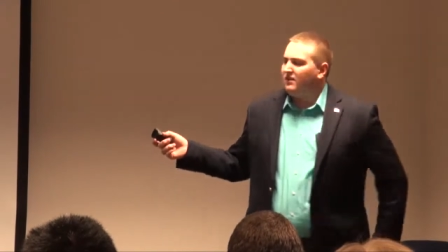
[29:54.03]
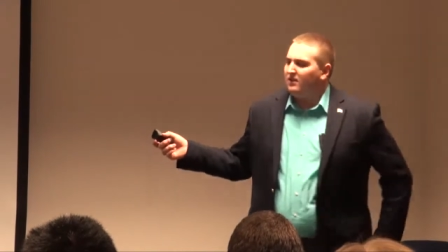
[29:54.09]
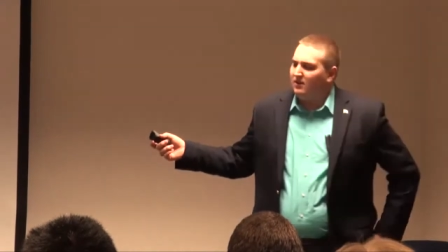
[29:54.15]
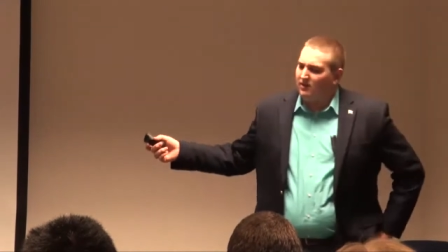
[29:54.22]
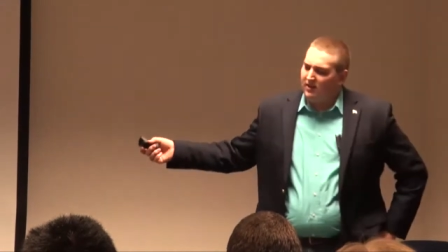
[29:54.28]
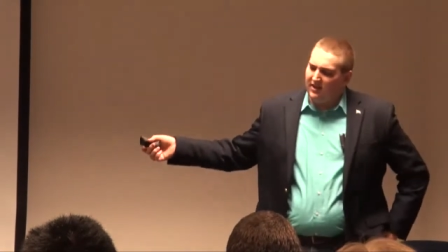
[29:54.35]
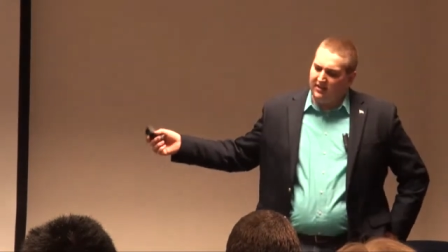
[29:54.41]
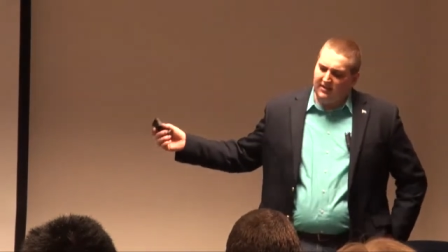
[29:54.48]
uh,
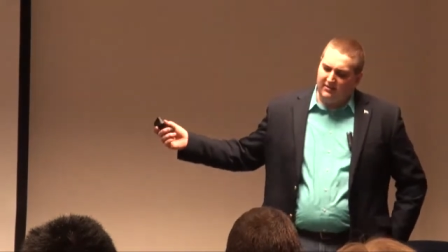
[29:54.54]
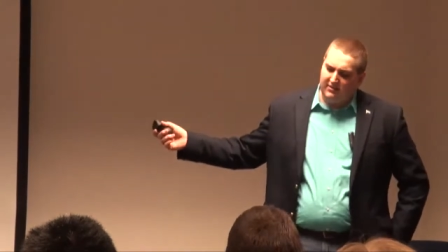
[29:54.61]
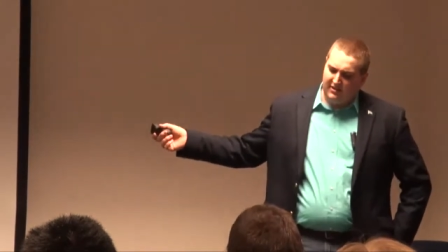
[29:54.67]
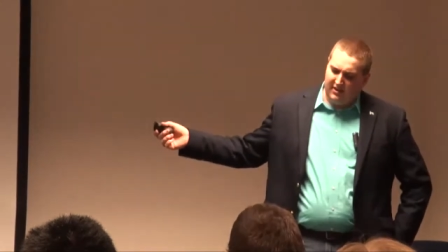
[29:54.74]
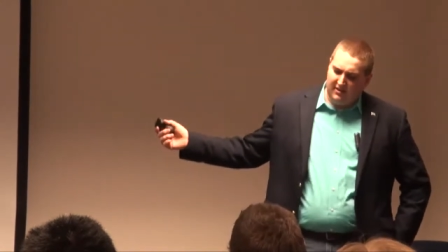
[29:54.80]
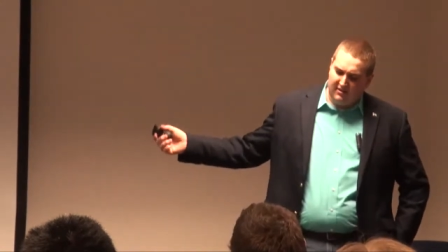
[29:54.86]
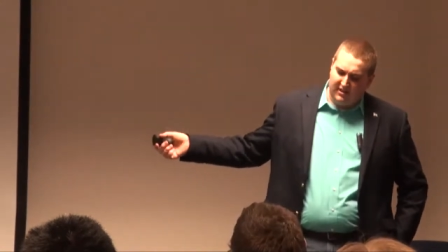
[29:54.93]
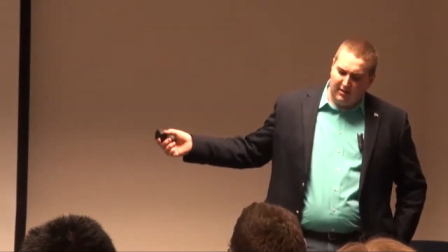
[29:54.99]

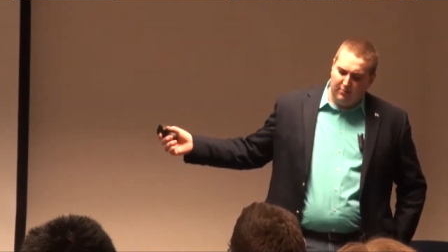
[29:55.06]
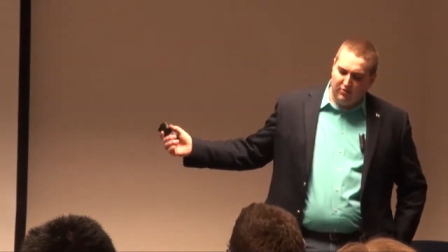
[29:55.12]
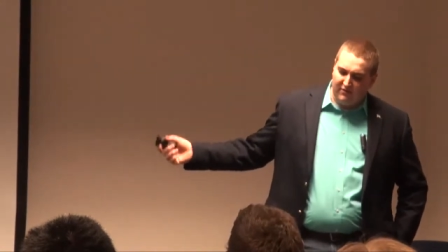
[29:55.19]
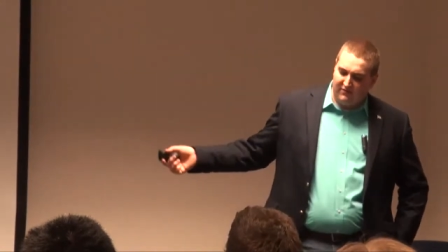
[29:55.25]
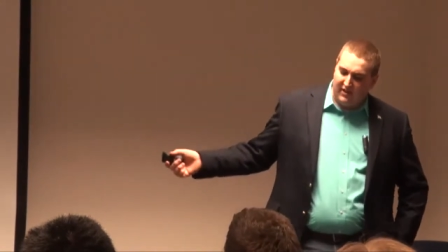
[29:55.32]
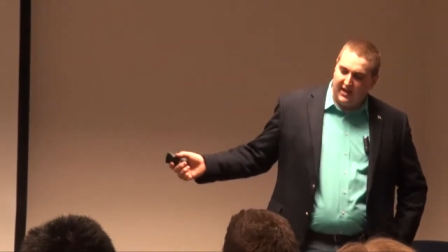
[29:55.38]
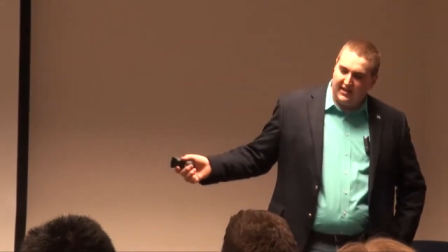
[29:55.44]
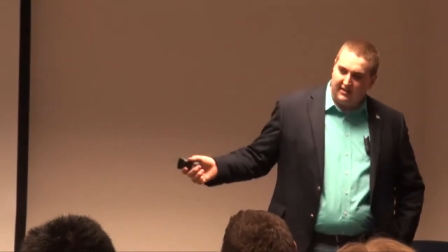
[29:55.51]
they, they
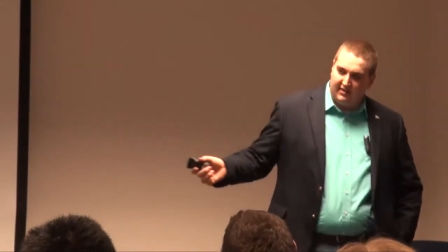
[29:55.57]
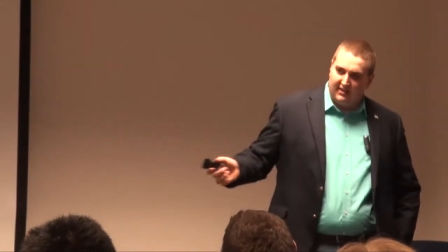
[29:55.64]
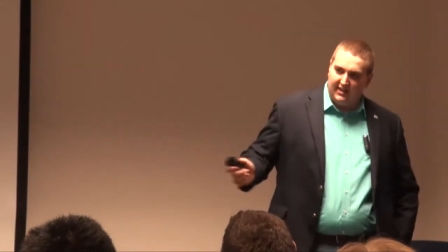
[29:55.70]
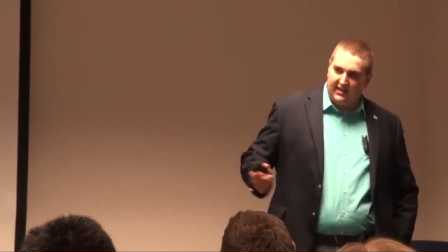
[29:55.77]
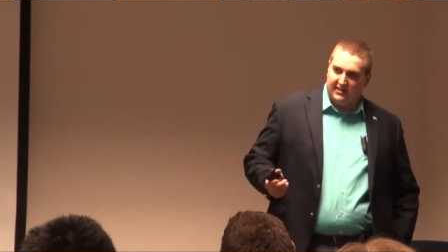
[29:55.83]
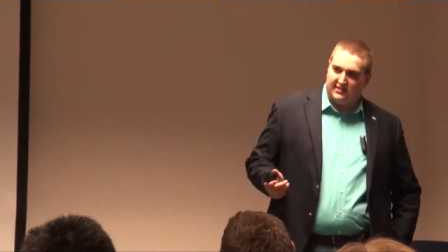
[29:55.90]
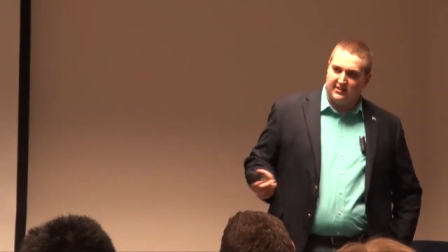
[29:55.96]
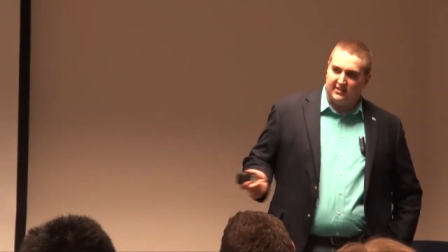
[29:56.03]
provide a
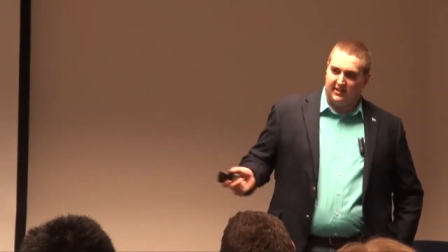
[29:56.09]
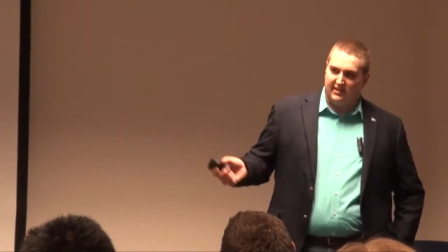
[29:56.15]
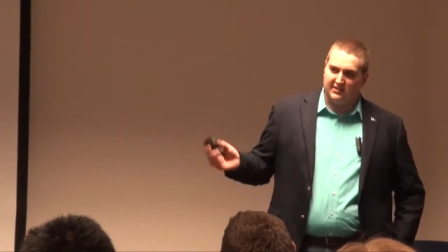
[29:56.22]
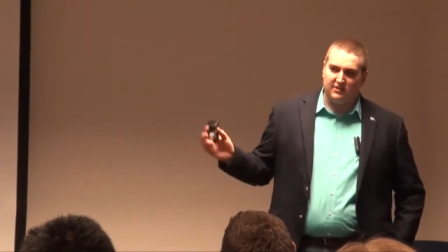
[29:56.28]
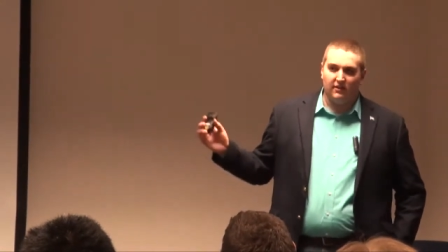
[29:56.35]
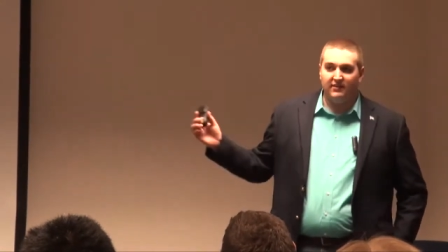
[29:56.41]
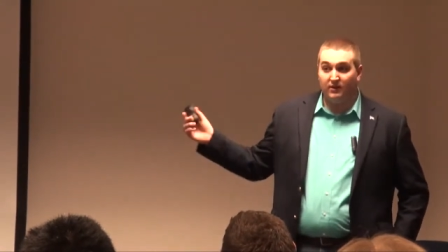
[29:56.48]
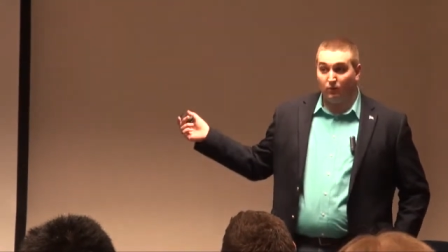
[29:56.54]
list, and
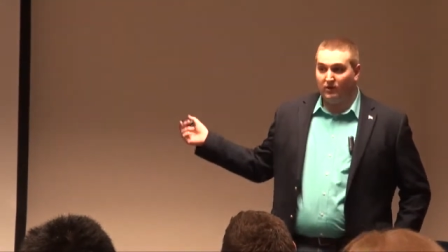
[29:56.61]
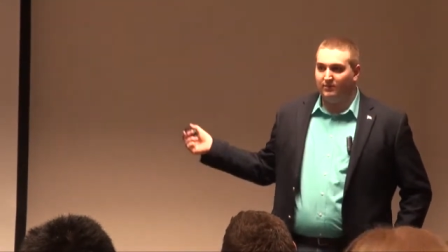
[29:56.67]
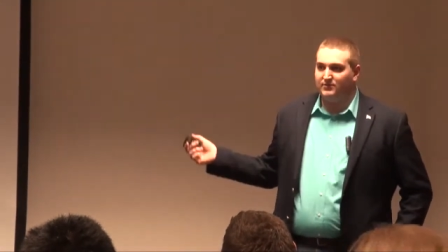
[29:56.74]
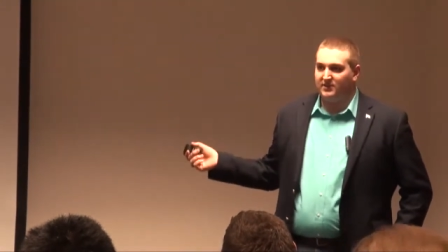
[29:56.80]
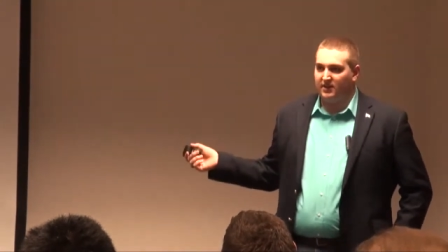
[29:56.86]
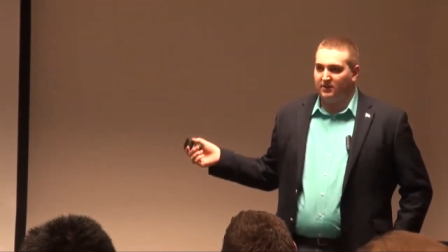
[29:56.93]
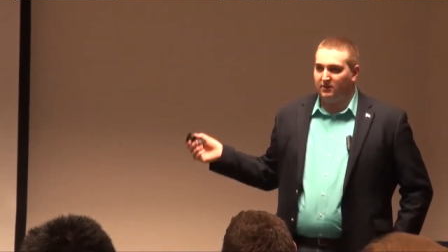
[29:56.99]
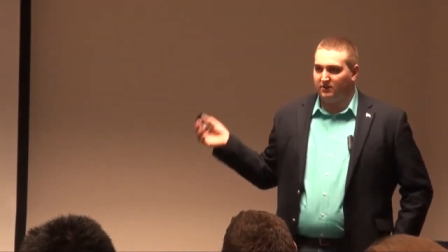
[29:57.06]
it's on their
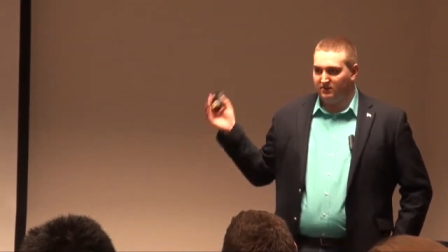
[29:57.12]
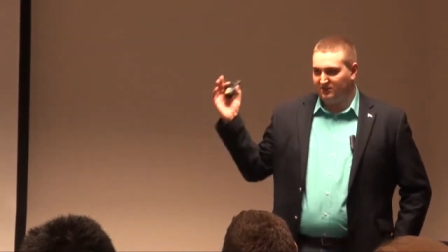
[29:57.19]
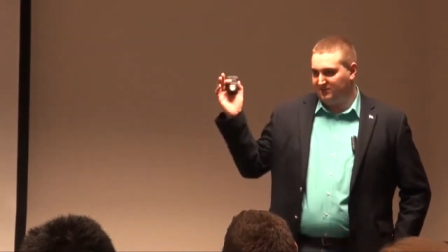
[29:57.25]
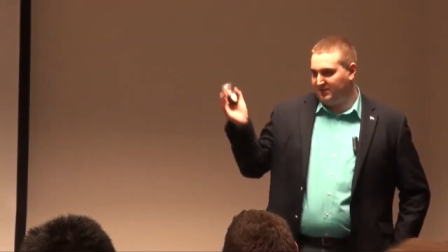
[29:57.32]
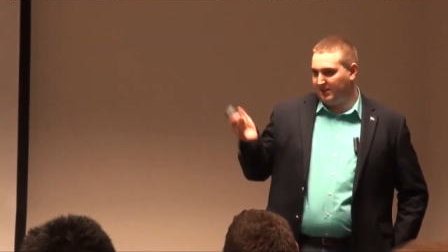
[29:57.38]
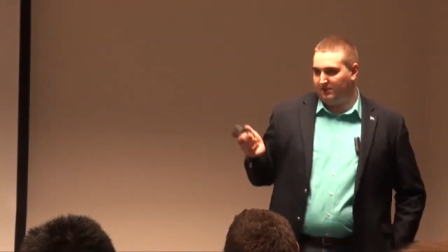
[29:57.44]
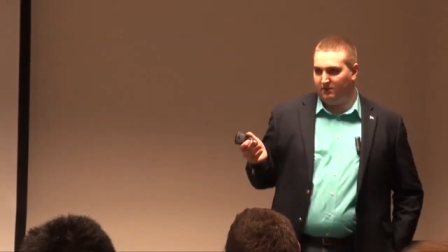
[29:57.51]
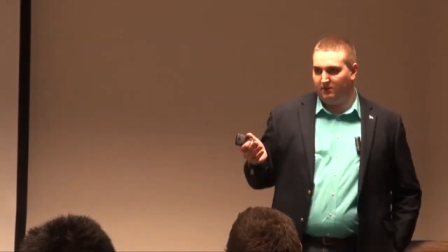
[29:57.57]
website. You can just
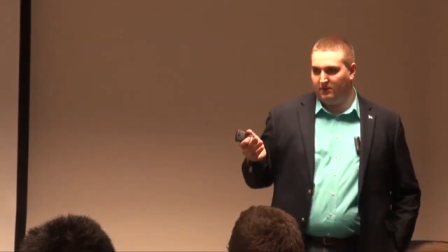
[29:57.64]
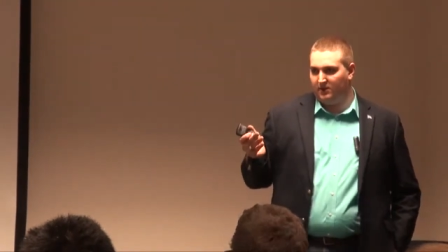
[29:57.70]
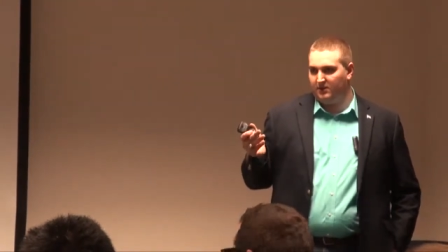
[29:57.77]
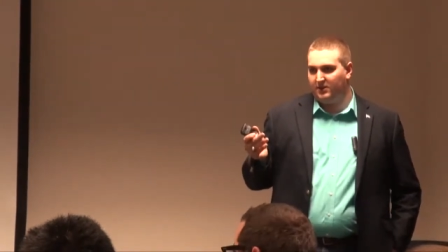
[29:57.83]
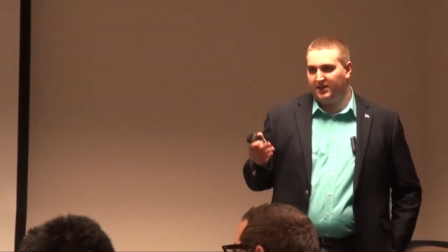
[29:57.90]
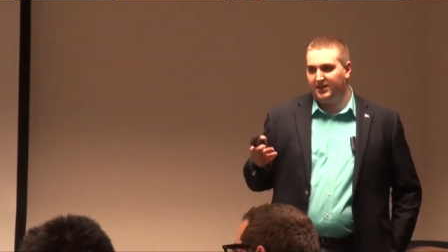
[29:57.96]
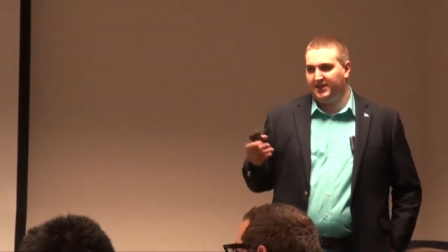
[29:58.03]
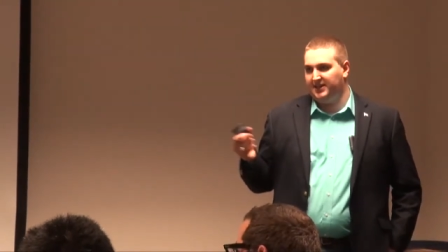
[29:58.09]
download
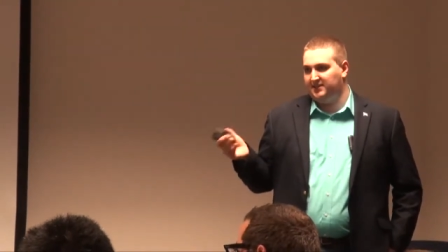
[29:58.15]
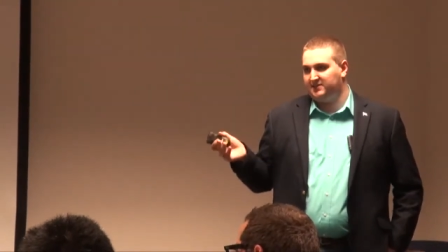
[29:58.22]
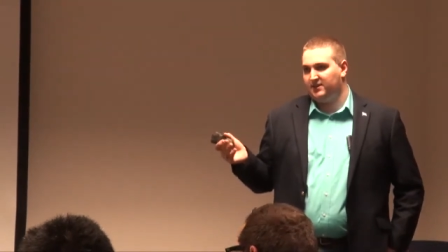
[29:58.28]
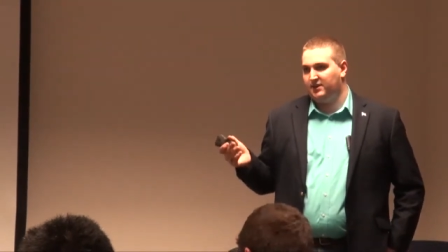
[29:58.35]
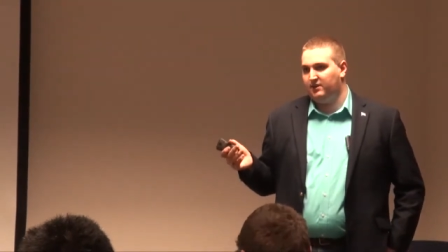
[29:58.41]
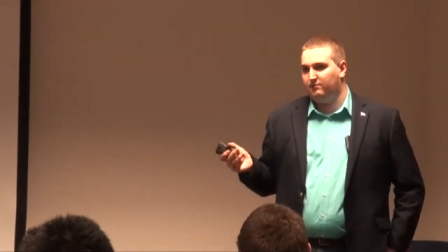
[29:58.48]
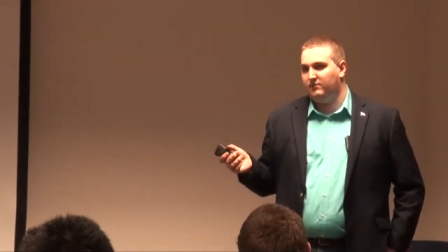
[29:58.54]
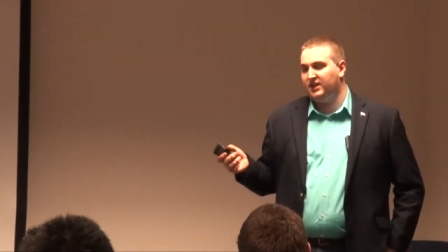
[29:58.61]
it at any
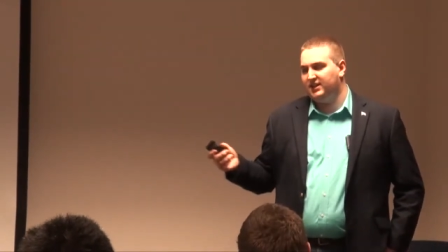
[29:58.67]
time.